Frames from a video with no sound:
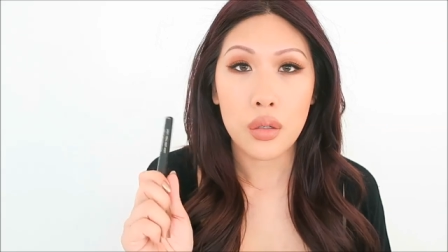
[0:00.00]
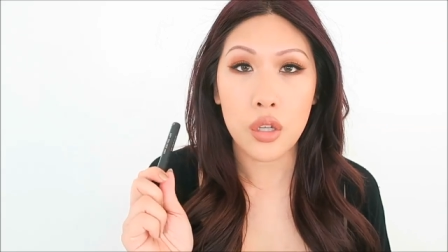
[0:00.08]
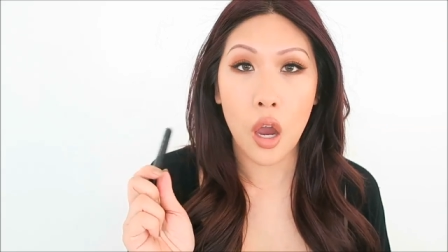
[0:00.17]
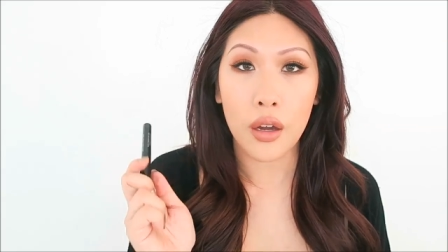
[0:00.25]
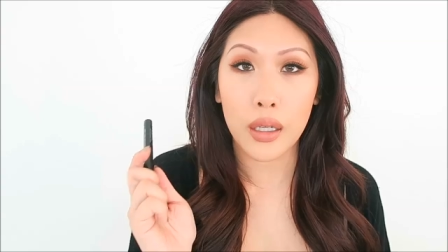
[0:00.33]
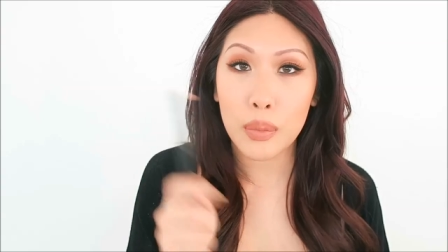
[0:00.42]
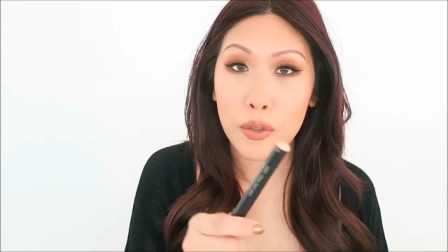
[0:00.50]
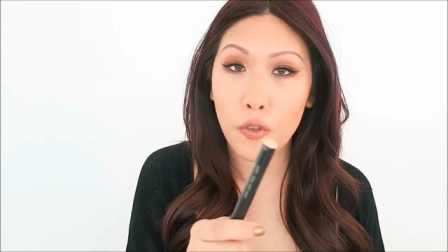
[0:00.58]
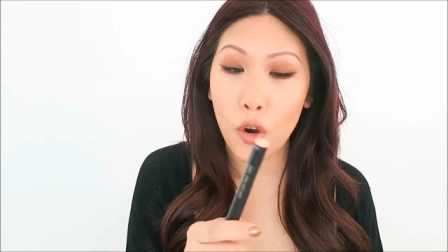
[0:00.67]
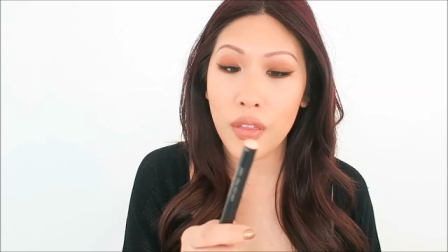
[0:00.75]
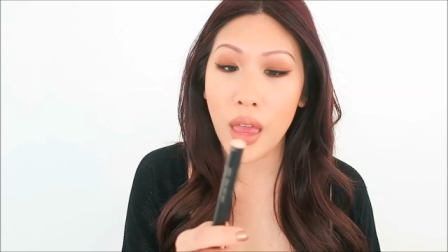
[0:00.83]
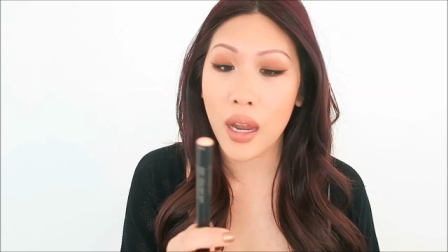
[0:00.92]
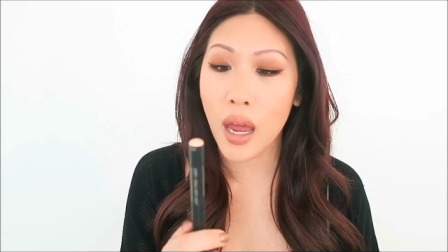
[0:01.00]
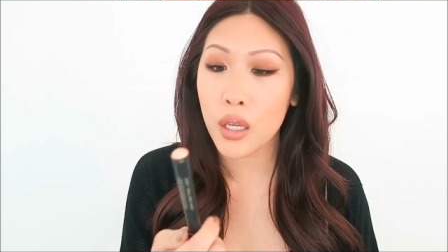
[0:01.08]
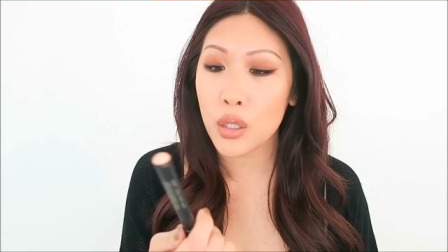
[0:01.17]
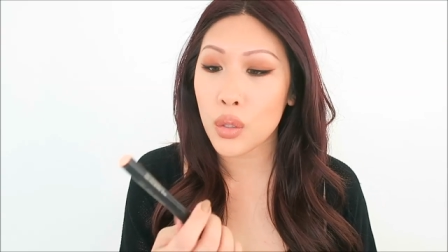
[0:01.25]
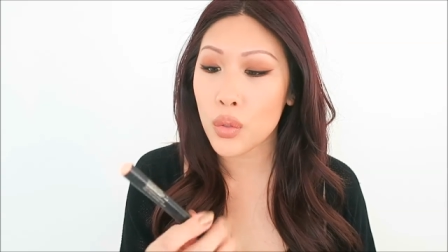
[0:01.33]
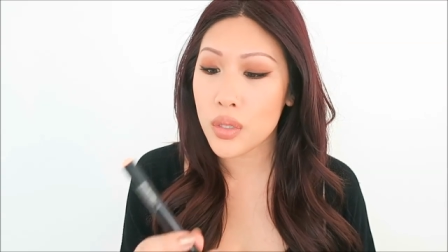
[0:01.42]
Sorry, before that I
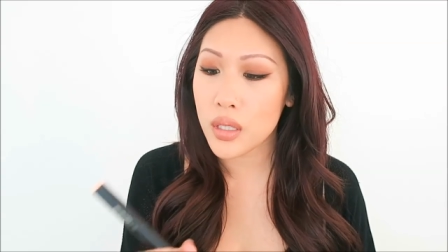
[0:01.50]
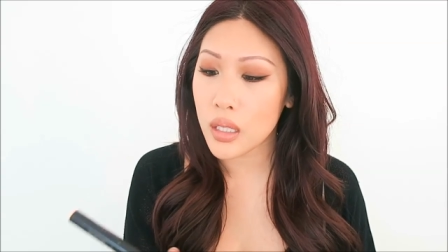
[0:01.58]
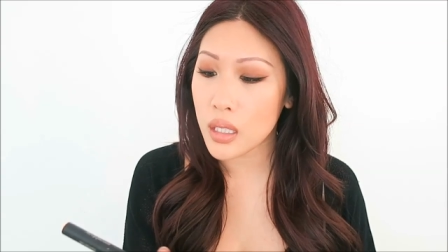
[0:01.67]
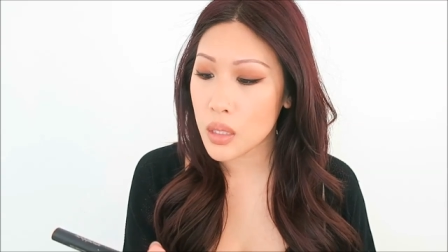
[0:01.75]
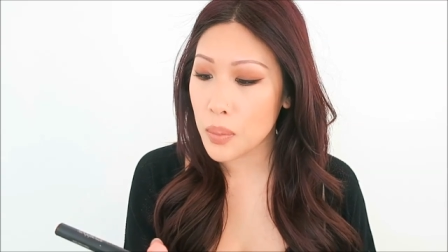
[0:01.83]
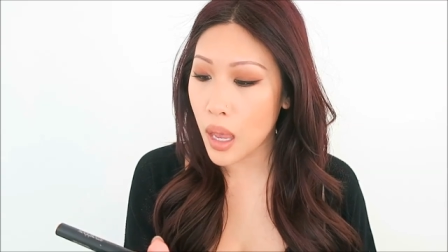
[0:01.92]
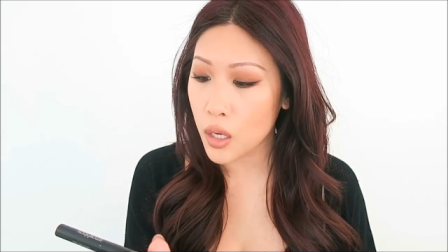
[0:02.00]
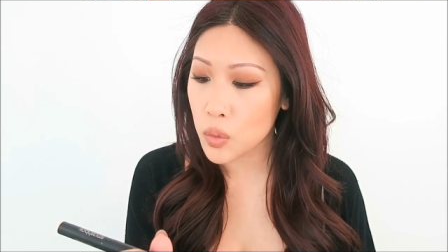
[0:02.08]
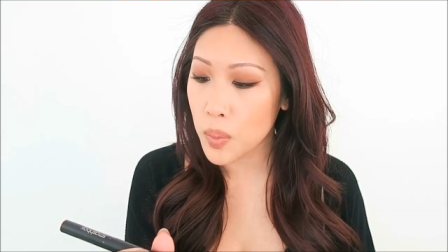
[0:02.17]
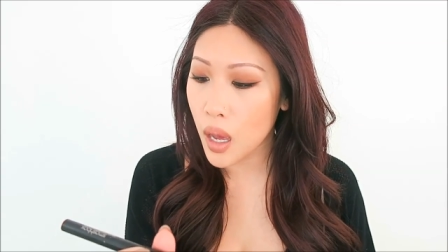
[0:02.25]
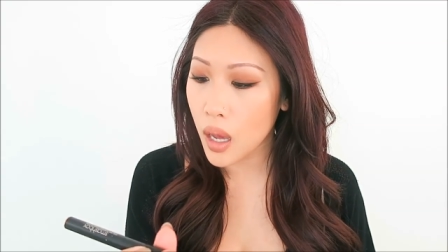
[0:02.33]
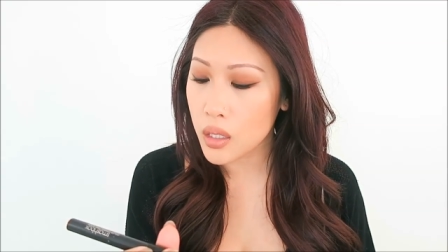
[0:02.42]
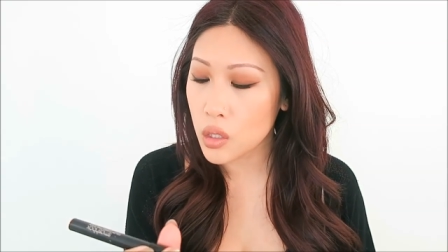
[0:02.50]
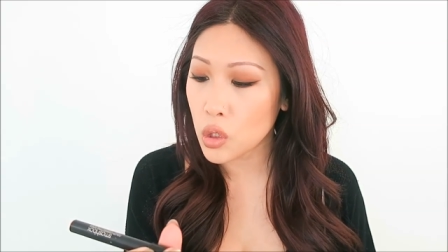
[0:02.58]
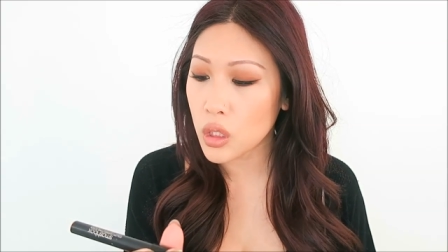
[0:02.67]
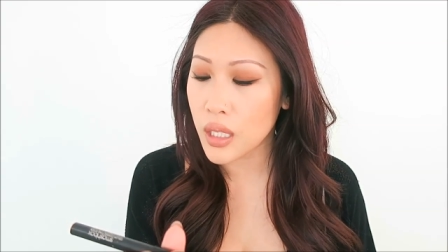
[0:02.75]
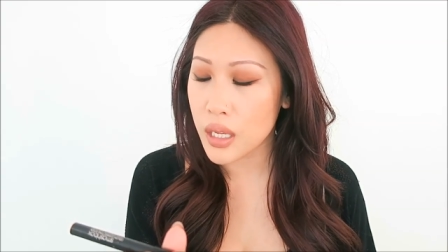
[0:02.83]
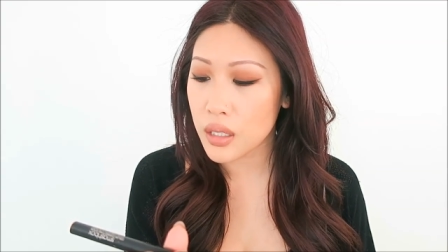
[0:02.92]
used the Smashbox
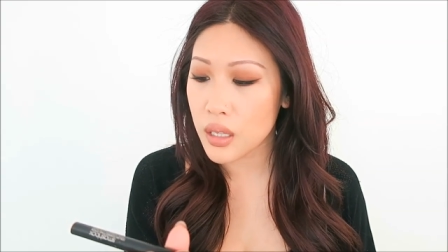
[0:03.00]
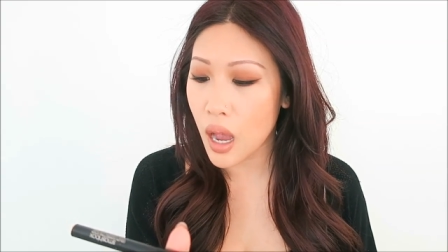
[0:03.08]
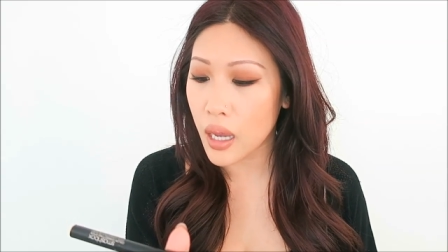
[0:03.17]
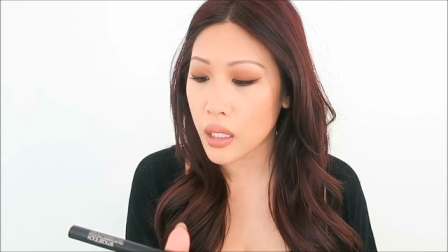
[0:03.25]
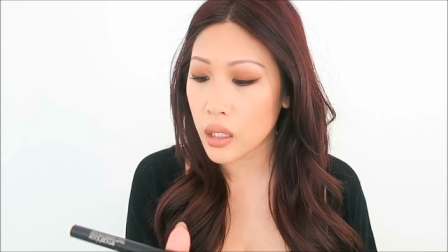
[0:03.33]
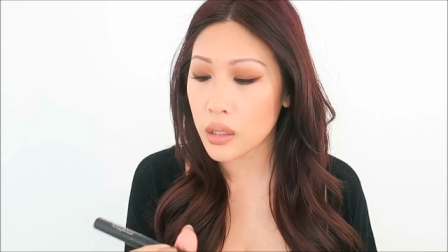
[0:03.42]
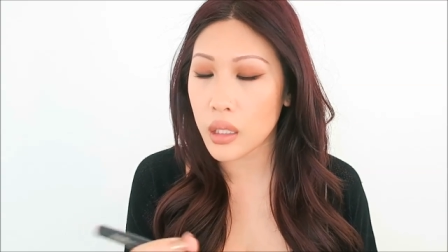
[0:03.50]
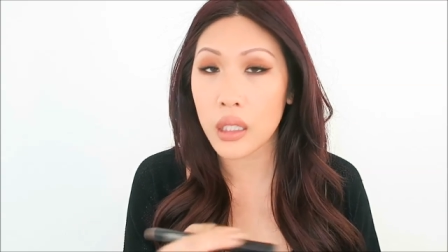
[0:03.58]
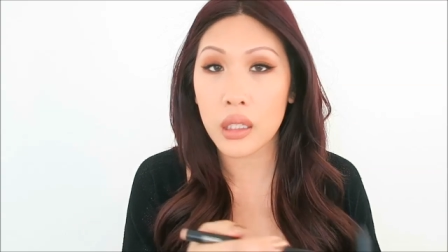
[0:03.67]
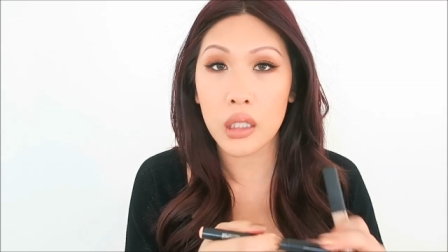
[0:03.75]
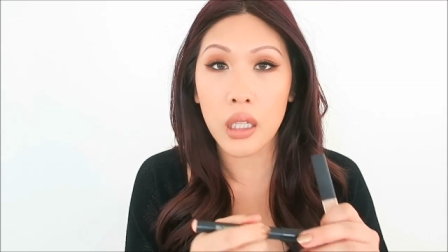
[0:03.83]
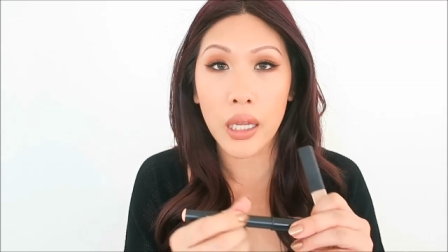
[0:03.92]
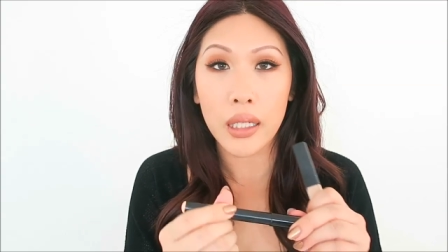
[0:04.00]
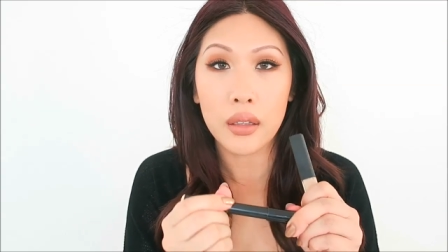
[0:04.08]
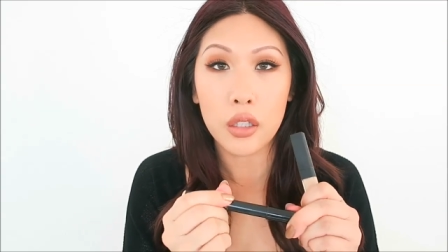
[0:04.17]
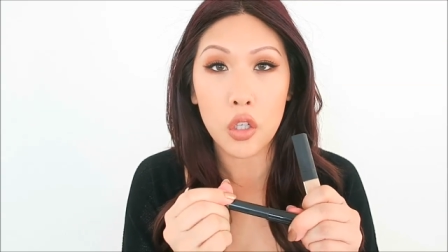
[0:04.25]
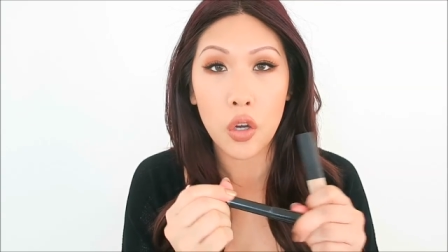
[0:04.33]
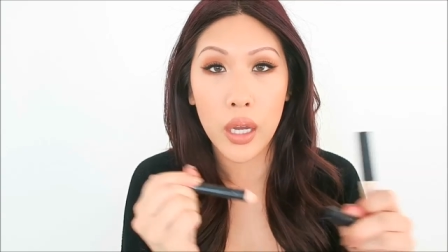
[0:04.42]
Look Less Tired in the
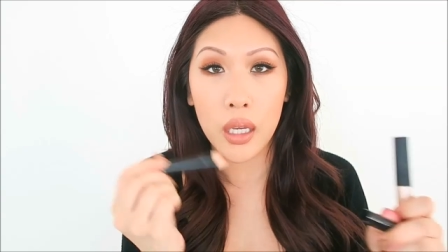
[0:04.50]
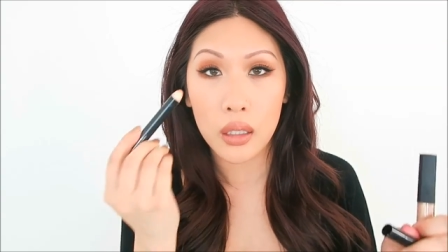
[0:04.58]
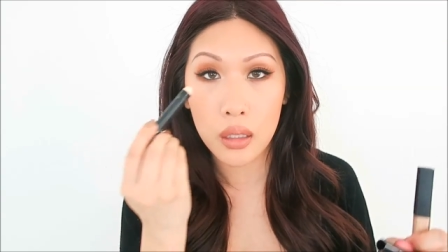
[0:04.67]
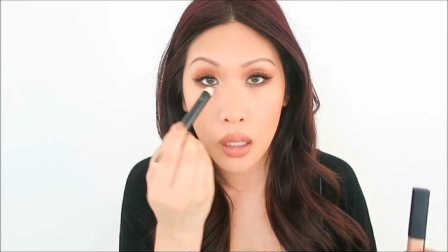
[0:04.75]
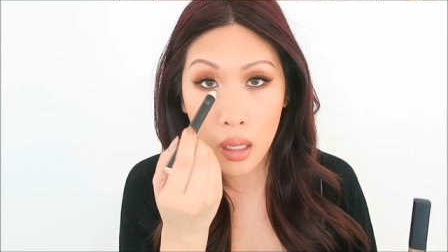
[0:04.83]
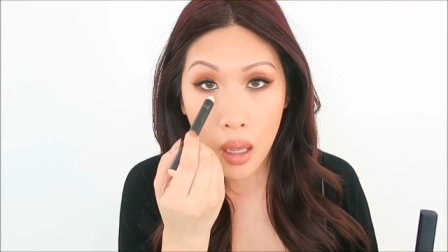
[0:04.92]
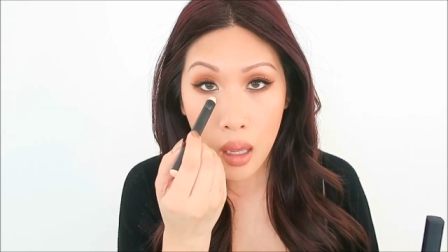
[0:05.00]
Light, the crayon,